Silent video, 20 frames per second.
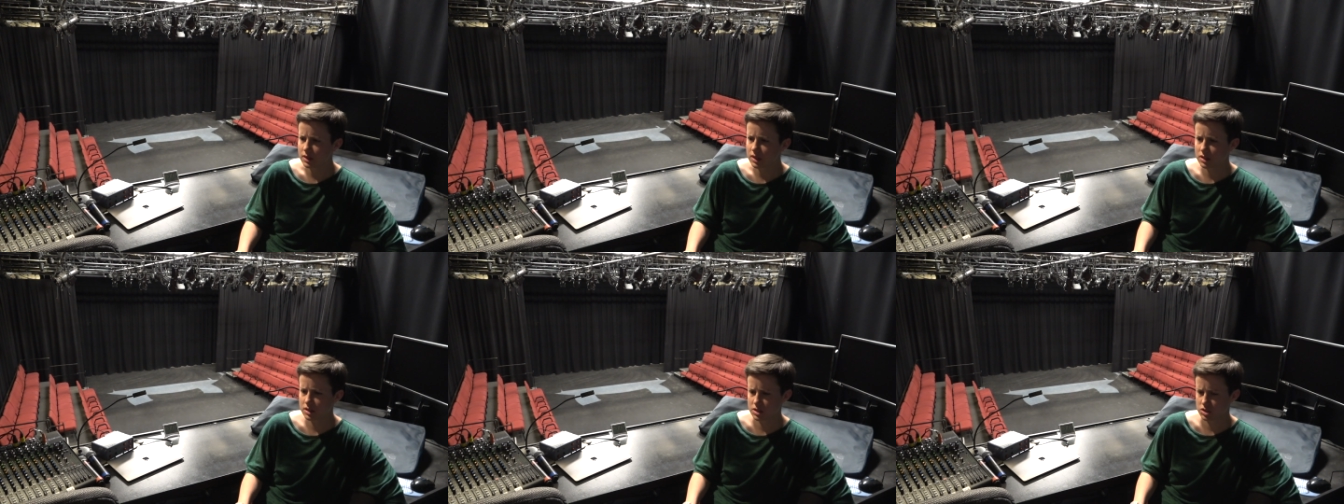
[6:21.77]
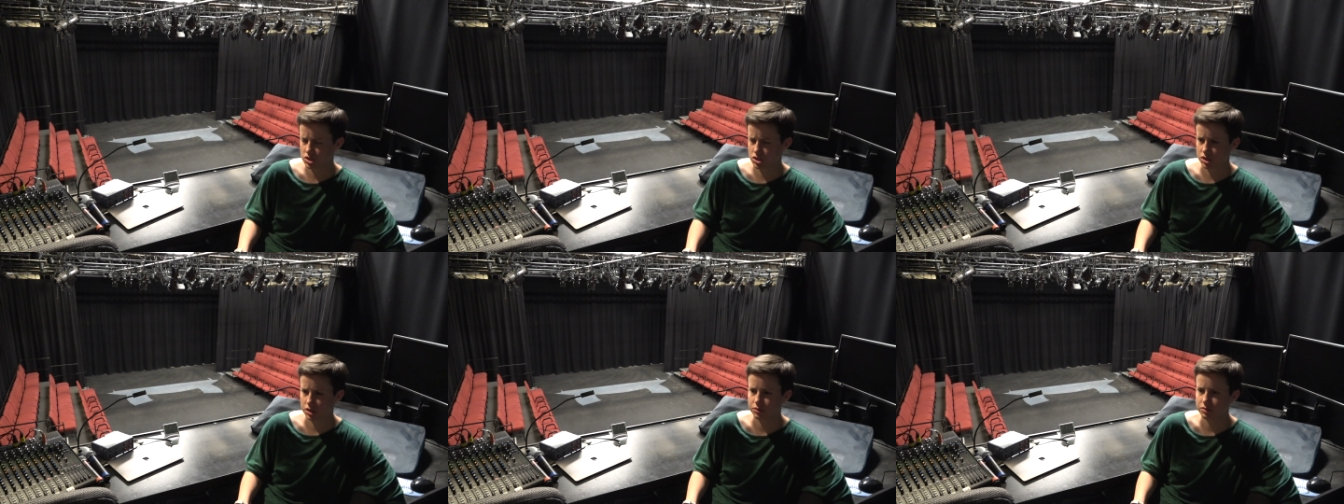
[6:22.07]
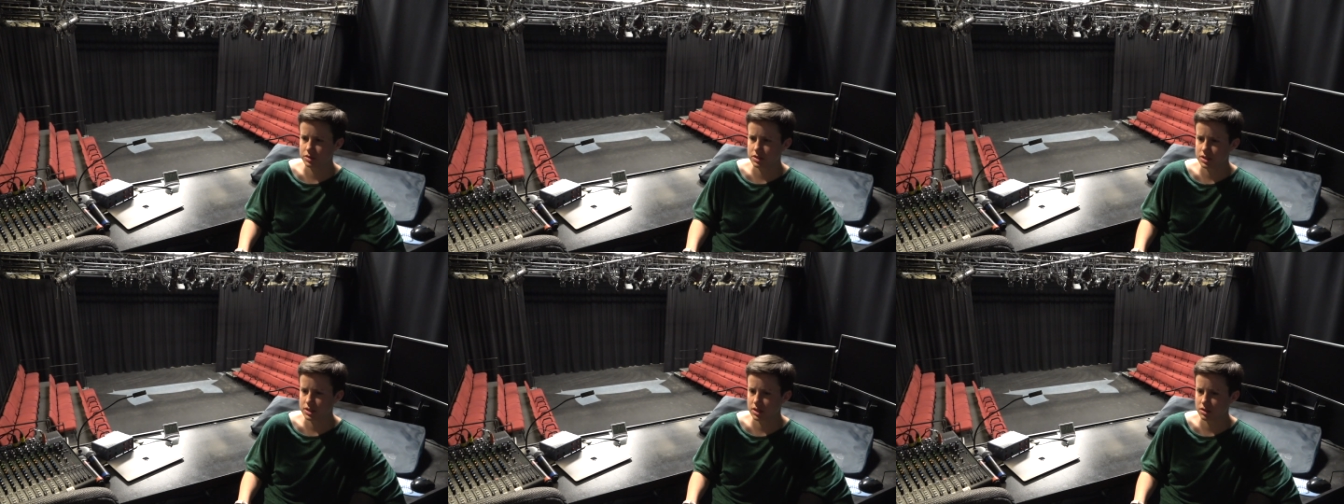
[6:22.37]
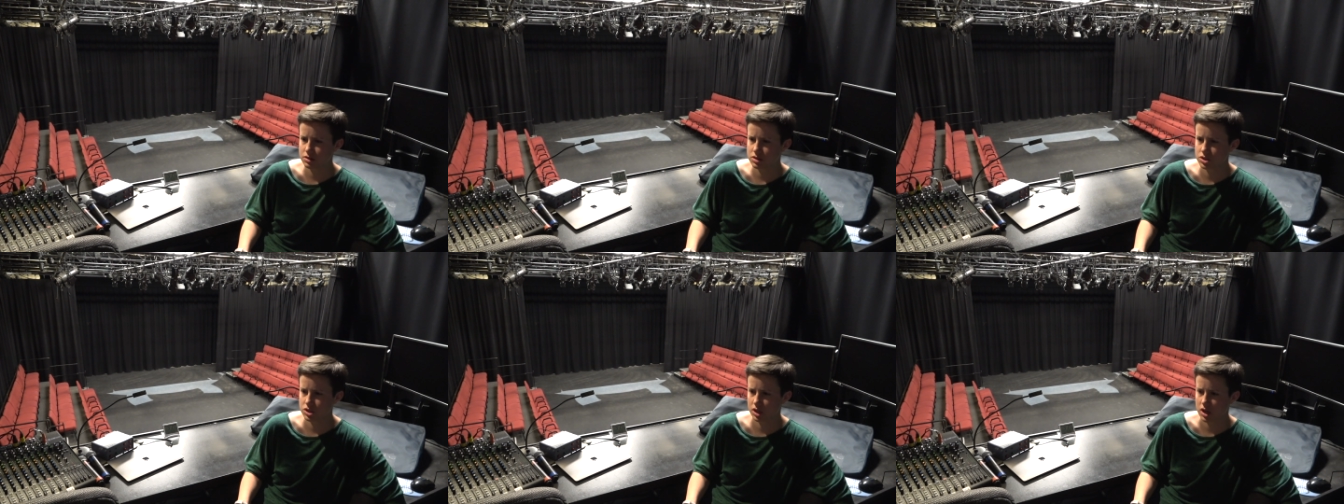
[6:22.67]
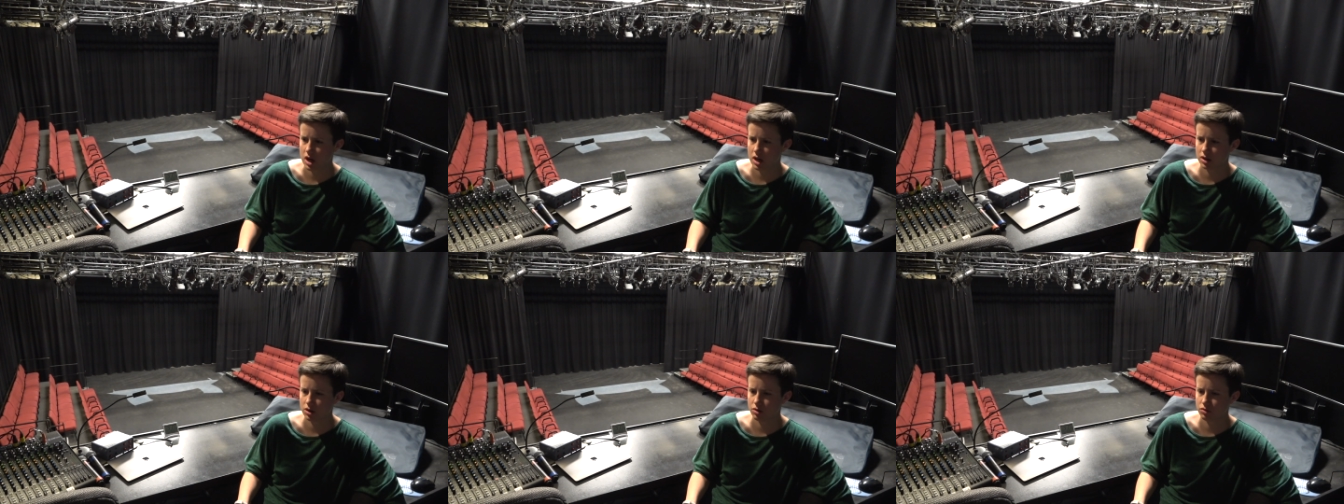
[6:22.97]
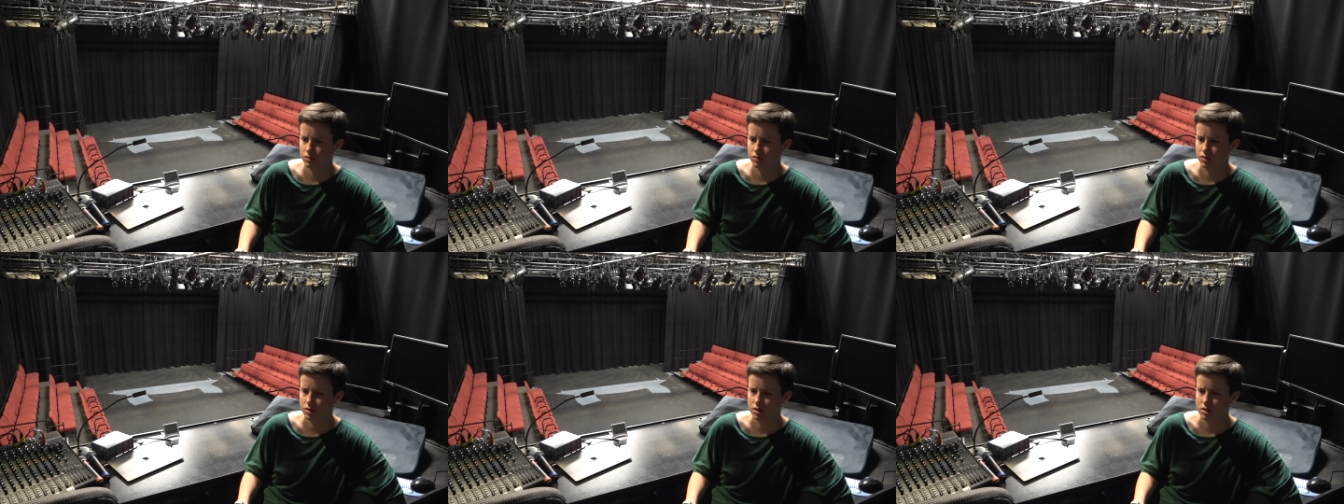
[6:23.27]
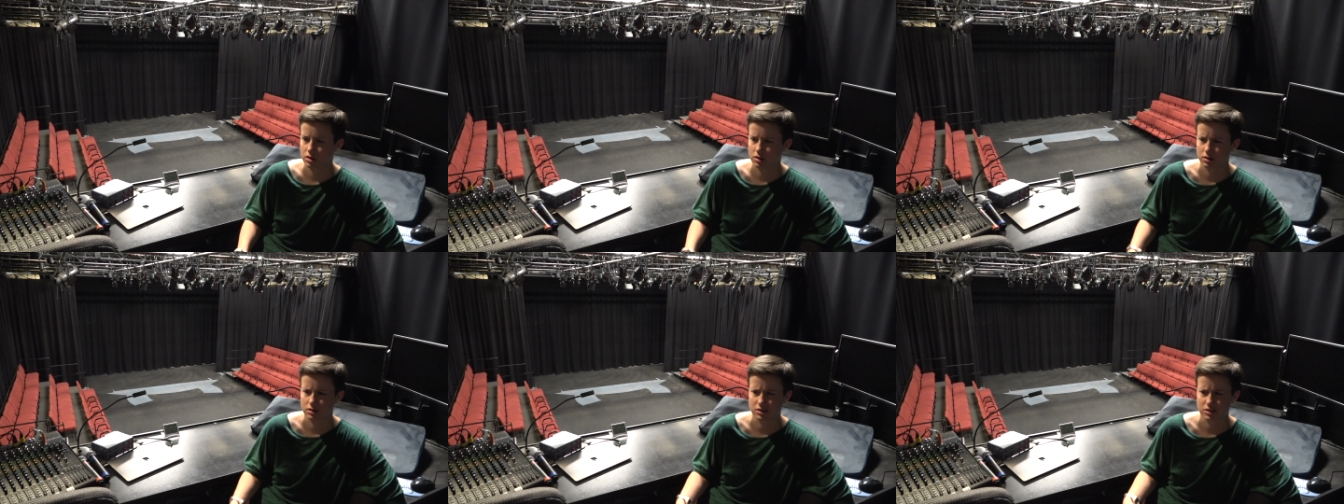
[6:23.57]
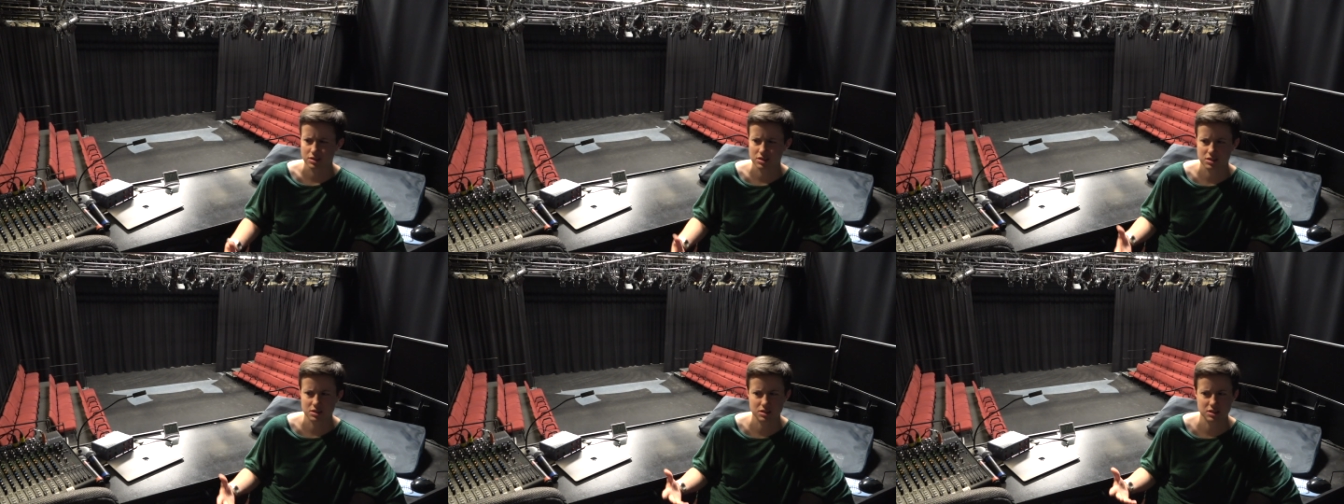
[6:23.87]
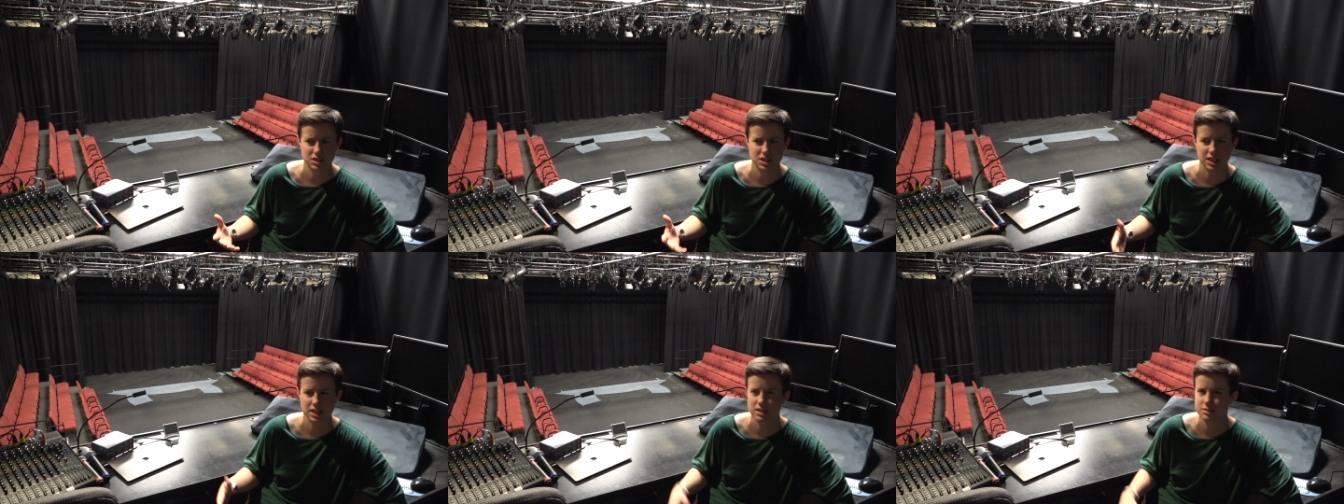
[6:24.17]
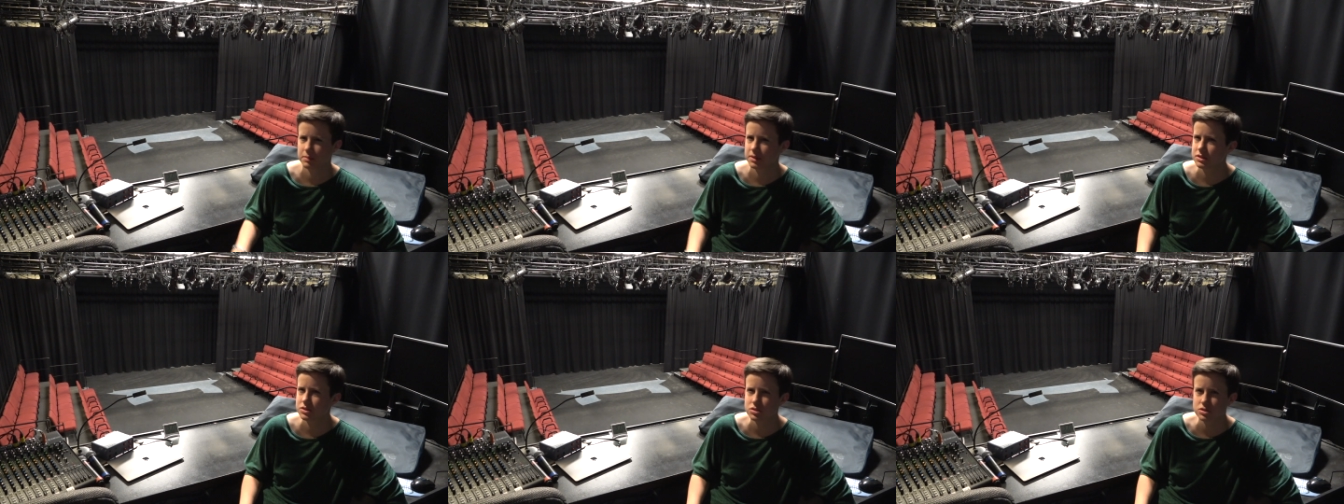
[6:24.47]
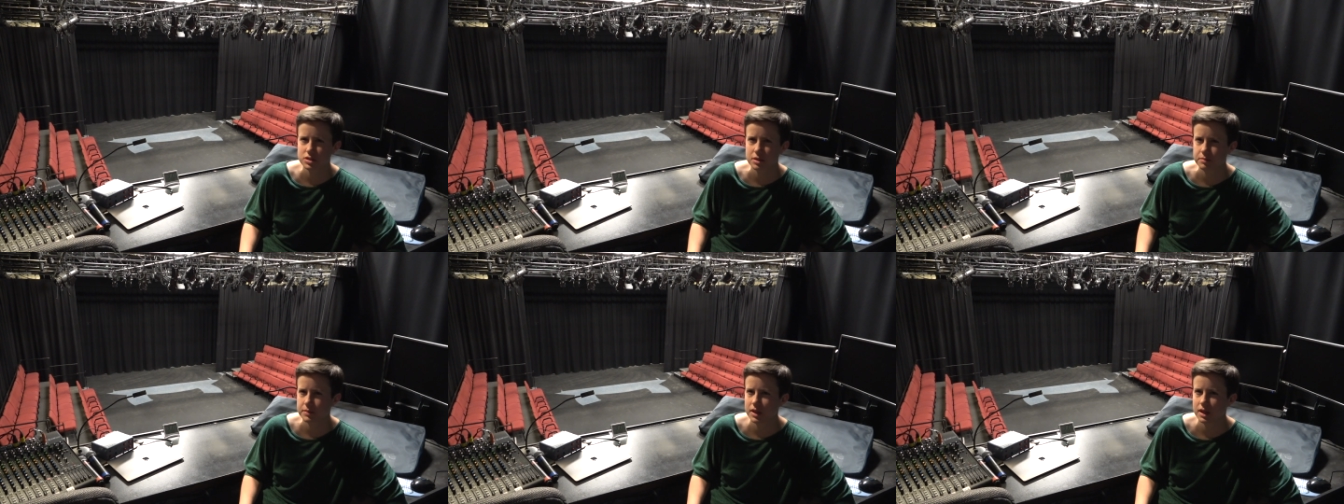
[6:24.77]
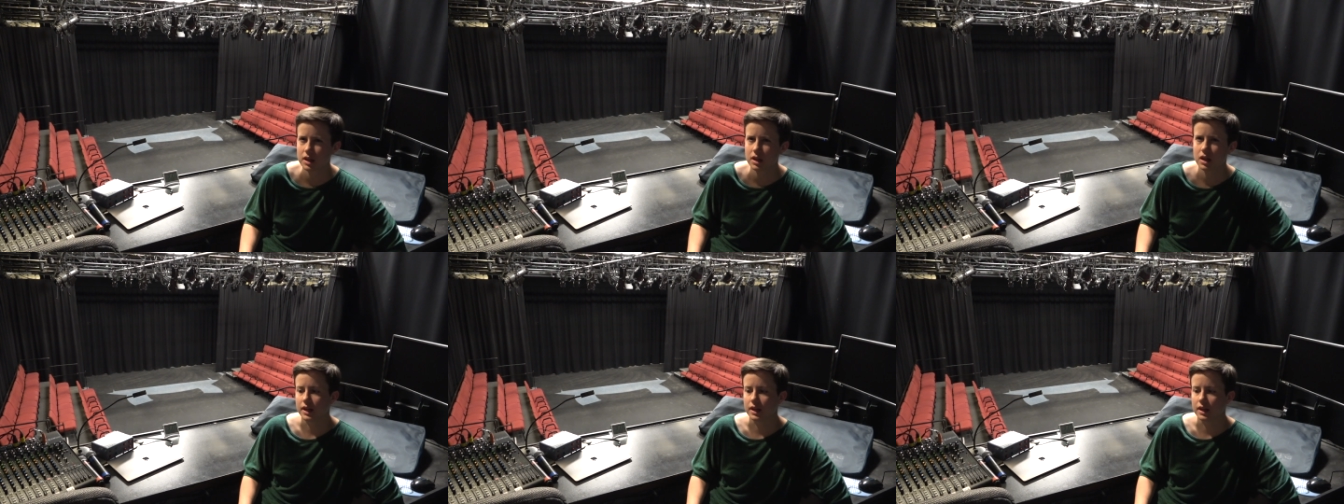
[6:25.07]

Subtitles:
this children's theater in Chicago for 6 months or something,